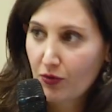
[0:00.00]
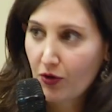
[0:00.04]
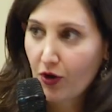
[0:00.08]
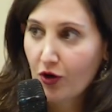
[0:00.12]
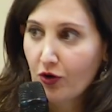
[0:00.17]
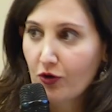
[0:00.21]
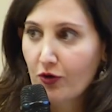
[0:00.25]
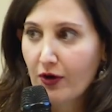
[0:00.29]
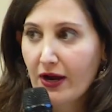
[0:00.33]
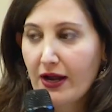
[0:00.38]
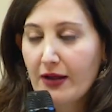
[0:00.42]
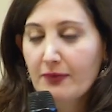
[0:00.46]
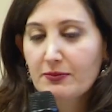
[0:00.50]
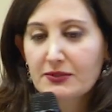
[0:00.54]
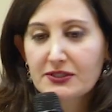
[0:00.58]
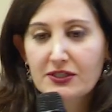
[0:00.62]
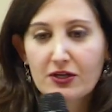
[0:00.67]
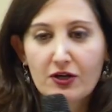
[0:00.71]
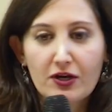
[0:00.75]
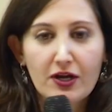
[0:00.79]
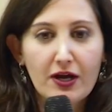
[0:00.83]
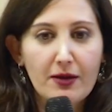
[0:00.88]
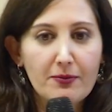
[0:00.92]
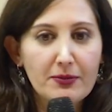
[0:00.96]
programs that
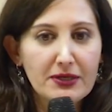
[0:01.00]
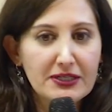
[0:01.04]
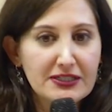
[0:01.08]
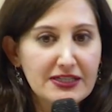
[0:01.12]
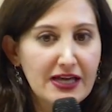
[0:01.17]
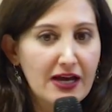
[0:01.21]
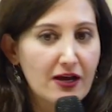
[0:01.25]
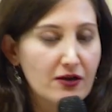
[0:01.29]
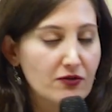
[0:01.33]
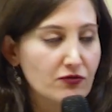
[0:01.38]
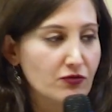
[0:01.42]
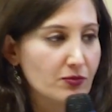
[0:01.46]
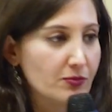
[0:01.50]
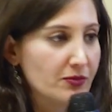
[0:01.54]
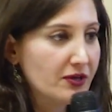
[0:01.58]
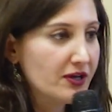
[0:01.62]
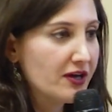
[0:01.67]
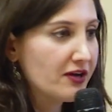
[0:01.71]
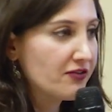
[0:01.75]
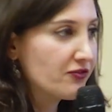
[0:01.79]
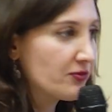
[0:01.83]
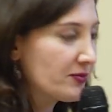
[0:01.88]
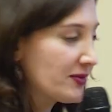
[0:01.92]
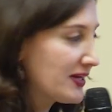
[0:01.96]
are coming down from the
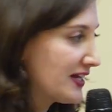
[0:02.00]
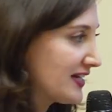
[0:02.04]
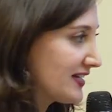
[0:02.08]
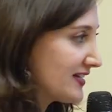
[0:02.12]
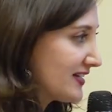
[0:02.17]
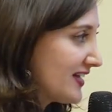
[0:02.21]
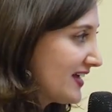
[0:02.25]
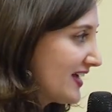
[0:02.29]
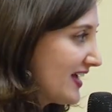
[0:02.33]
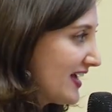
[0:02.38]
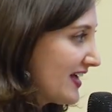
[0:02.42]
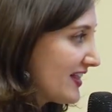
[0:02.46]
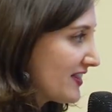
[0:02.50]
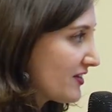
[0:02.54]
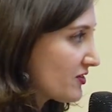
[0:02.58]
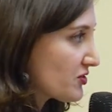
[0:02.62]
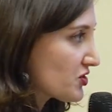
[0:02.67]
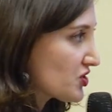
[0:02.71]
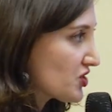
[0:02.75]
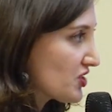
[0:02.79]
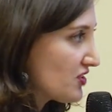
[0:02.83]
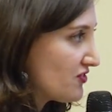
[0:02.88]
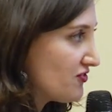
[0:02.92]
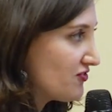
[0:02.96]
government and they're
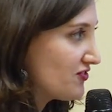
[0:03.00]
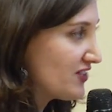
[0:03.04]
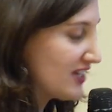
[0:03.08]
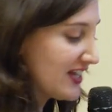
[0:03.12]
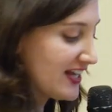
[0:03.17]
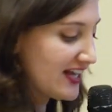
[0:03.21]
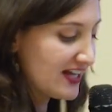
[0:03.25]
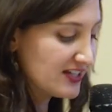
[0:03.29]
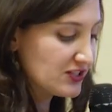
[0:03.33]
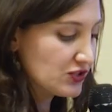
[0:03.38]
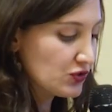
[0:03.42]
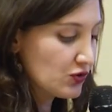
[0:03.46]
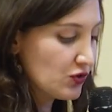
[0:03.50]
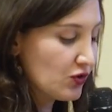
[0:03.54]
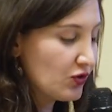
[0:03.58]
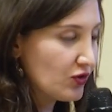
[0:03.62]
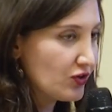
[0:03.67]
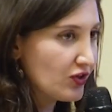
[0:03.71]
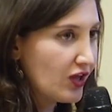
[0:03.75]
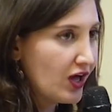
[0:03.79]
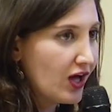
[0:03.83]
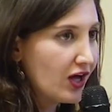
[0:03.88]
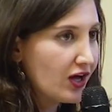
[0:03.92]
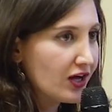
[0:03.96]
shifting as you go
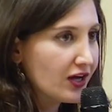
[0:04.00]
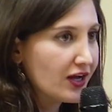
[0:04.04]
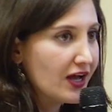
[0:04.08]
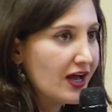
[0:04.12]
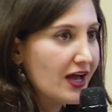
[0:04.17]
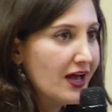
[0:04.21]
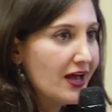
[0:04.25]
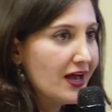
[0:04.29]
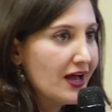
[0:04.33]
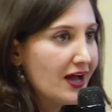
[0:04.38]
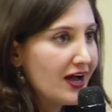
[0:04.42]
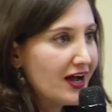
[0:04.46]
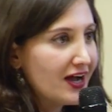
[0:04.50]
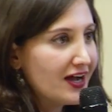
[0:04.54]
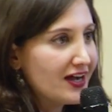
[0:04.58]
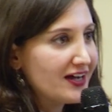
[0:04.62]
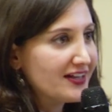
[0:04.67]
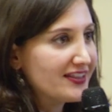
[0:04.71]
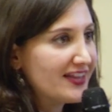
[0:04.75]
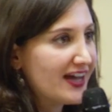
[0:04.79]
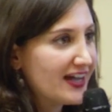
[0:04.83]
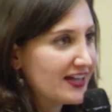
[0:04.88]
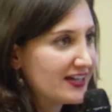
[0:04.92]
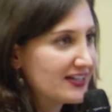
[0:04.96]
along.
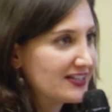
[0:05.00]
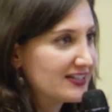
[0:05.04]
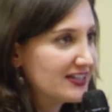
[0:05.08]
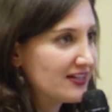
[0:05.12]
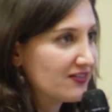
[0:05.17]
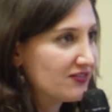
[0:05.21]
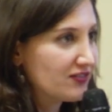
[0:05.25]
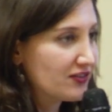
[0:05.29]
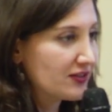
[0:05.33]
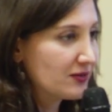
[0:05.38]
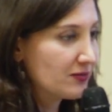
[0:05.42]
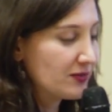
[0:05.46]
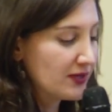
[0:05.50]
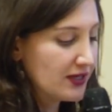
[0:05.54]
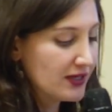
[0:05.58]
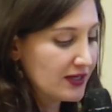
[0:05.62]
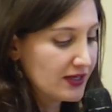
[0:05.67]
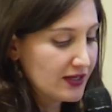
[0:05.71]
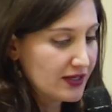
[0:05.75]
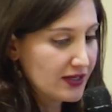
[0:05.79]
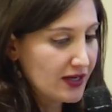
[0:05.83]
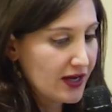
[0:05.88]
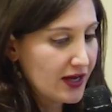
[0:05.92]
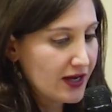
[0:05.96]
That could definitely
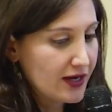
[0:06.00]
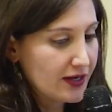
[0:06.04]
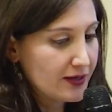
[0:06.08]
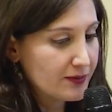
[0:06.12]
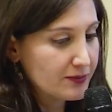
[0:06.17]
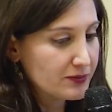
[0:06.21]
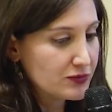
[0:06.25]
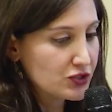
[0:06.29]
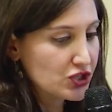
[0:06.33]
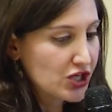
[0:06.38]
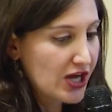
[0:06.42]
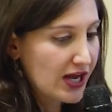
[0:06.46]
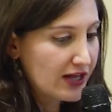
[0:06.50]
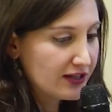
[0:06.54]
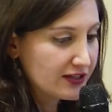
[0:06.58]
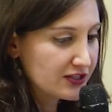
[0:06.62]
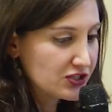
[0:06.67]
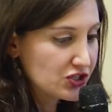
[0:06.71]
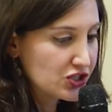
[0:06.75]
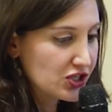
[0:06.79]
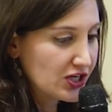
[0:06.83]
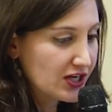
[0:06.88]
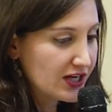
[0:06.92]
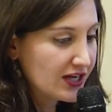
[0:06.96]
be
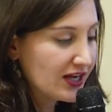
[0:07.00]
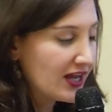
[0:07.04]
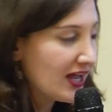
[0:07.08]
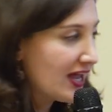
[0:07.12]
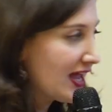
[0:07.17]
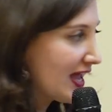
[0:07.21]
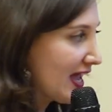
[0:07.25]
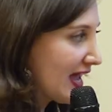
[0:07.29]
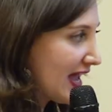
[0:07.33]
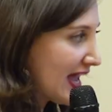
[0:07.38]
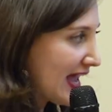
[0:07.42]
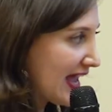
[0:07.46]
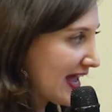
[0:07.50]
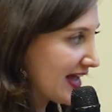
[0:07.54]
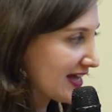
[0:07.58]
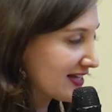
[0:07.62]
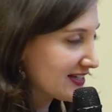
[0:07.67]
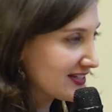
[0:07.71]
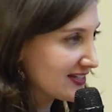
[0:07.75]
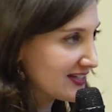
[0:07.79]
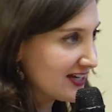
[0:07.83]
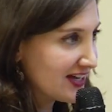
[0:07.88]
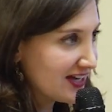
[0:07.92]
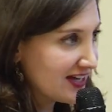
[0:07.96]
challenging.
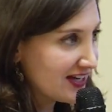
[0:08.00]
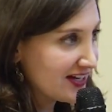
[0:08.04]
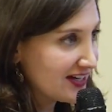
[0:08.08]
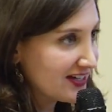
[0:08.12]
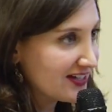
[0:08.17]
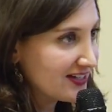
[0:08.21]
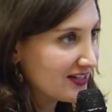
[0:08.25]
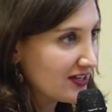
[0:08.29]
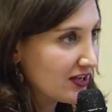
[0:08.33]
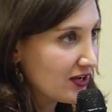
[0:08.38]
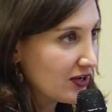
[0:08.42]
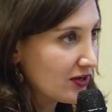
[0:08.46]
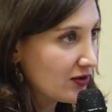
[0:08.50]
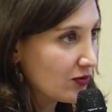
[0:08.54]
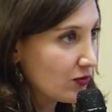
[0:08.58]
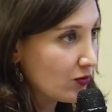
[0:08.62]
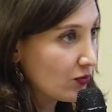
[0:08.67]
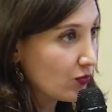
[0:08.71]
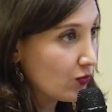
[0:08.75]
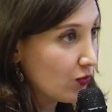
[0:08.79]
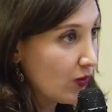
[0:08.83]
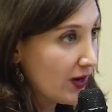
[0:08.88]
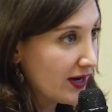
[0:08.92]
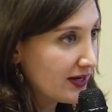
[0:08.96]
And
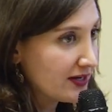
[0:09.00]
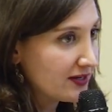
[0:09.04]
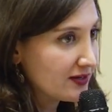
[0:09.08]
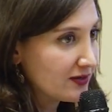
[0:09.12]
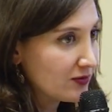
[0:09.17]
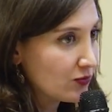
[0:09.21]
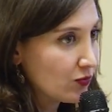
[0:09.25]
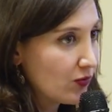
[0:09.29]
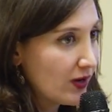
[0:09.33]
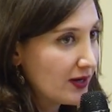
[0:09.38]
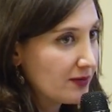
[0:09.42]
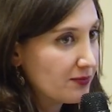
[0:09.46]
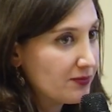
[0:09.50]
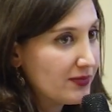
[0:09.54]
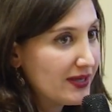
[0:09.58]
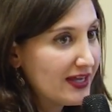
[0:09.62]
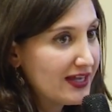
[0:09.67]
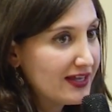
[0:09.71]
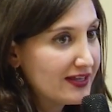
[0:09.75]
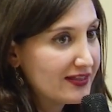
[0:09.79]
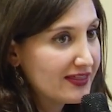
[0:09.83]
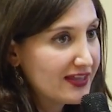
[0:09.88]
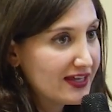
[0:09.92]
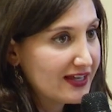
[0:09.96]
one
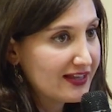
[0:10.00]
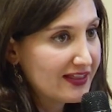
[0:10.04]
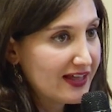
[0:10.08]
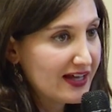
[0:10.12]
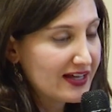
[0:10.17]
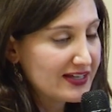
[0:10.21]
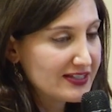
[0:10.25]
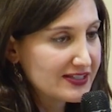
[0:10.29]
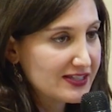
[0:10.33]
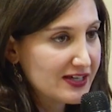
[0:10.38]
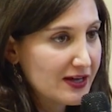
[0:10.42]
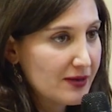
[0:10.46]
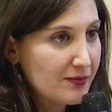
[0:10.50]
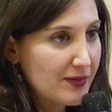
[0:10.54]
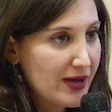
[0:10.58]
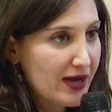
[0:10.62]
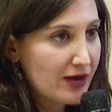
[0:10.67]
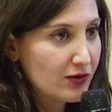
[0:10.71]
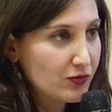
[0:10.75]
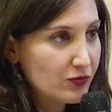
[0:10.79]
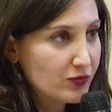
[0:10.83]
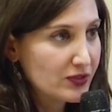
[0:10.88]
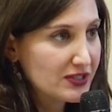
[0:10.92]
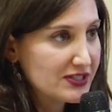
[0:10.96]
big thing that has come
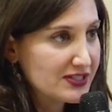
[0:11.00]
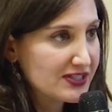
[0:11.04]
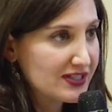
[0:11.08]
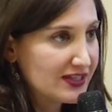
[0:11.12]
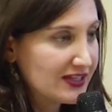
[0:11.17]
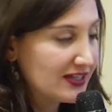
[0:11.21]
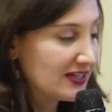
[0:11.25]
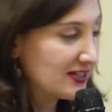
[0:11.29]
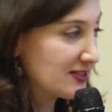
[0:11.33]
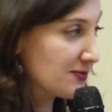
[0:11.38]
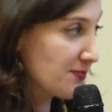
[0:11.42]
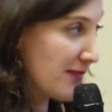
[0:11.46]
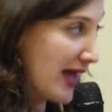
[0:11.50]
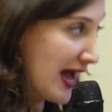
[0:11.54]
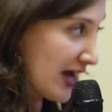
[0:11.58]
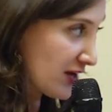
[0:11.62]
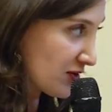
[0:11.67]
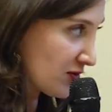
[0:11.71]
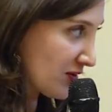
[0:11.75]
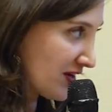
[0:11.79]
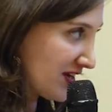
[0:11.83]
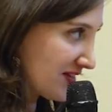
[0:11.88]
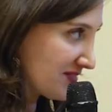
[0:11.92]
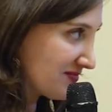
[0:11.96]
out recently is
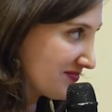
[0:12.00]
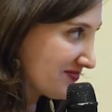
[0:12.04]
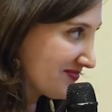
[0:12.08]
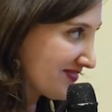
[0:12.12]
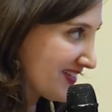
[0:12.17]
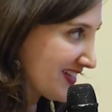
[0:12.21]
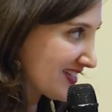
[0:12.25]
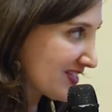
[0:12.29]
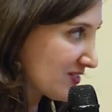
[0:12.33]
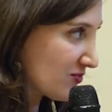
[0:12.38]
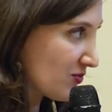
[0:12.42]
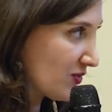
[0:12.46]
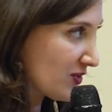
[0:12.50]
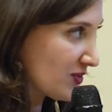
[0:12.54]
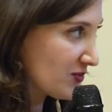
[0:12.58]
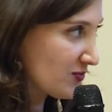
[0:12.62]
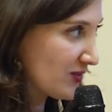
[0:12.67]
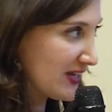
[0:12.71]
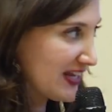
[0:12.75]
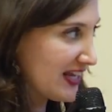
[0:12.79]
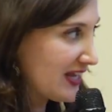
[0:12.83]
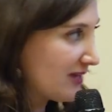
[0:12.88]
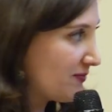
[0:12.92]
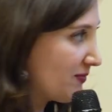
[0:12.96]
MACRA. That's a word
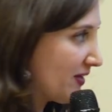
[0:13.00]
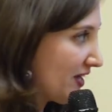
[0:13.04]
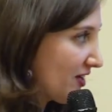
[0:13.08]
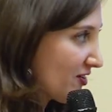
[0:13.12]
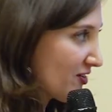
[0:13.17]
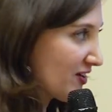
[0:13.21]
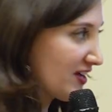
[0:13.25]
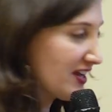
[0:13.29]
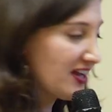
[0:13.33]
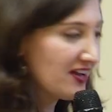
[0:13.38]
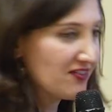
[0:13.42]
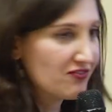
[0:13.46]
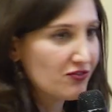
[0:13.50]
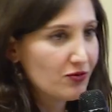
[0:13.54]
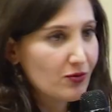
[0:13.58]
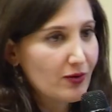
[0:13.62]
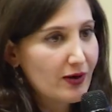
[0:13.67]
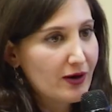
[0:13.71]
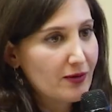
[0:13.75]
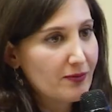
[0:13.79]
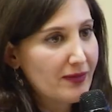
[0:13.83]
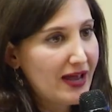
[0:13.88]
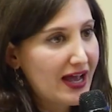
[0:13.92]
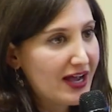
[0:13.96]
we keep hearing
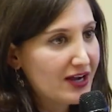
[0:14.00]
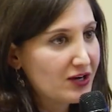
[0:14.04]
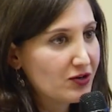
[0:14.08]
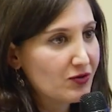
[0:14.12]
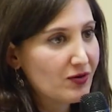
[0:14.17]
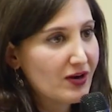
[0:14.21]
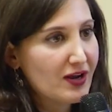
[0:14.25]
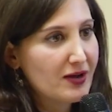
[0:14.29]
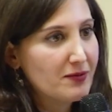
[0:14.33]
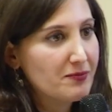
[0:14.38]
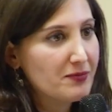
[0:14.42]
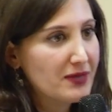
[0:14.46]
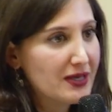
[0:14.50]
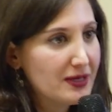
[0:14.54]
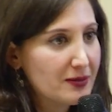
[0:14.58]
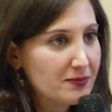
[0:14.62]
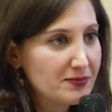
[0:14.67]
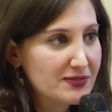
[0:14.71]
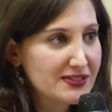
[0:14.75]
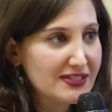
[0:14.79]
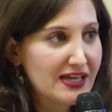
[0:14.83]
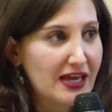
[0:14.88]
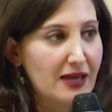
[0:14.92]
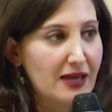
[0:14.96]
everywhere: MACRA, MIPS,